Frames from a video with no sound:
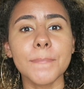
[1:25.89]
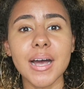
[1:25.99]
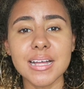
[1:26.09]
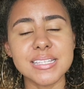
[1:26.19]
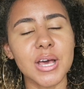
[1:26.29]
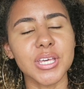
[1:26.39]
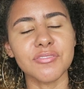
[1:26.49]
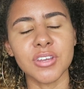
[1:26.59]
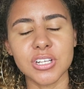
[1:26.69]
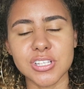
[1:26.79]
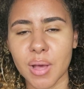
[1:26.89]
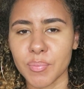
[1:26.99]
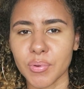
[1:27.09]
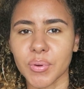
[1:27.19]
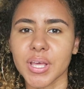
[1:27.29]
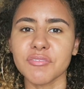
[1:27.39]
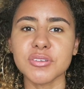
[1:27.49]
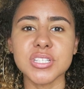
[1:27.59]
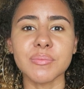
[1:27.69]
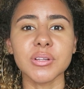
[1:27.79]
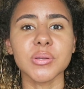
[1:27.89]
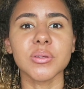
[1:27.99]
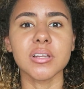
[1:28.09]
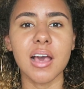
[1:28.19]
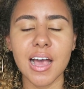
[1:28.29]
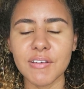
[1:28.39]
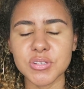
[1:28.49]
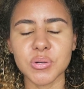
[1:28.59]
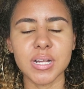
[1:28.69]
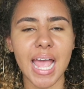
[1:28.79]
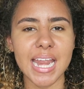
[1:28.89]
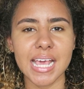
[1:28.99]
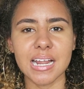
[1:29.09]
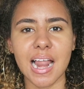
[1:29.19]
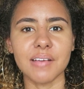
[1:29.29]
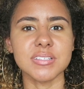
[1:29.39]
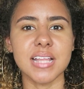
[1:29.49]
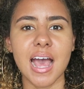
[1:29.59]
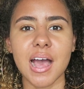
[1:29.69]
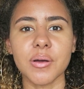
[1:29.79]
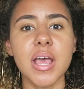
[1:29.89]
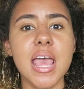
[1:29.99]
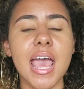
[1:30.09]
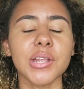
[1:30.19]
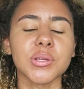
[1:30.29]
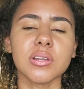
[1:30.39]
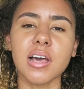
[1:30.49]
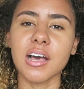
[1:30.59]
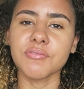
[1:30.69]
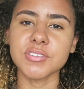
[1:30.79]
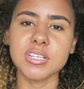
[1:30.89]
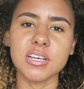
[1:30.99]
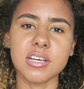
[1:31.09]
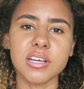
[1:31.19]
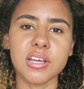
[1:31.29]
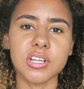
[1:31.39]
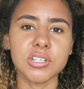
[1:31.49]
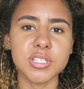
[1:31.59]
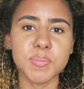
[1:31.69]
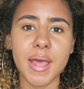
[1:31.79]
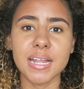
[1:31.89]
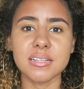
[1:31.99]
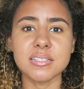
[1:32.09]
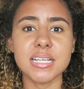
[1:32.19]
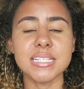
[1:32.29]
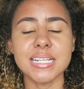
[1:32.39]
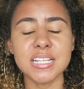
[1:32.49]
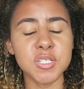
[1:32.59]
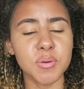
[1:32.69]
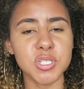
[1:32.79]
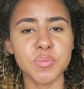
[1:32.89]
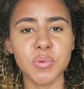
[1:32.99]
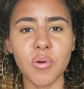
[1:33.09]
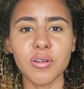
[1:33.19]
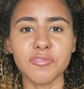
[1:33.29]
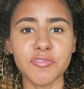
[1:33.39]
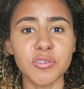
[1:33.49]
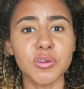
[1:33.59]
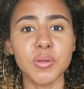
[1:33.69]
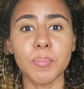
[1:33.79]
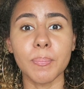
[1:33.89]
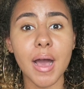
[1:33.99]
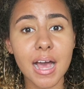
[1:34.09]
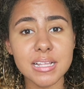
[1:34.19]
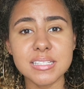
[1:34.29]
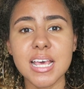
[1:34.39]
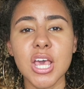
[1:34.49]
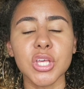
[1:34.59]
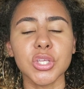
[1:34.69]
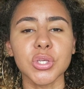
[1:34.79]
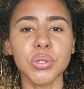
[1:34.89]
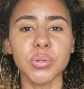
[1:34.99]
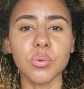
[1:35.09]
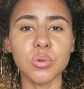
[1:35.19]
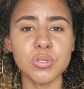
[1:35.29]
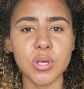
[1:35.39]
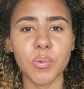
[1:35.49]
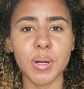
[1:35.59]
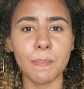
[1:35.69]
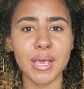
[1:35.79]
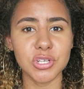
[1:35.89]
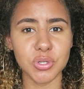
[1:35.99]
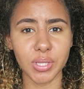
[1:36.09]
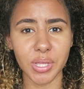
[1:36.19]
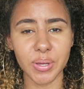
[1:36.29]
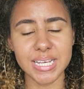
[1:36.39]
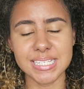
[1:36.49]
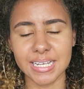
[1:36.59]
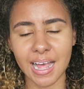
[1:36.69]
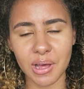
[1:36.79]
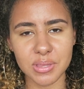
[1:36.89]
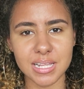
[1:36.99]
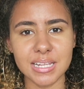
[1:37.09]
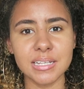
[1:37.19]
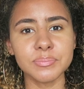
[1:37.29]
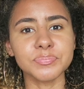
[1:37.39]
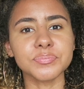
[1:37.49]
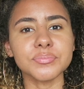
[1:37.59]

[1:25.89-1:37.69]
But I'll give you an example. If you're someone who loves organic lifestyle and you love to spend as less as possible on food, but you also want to make sure that you're eating healthily,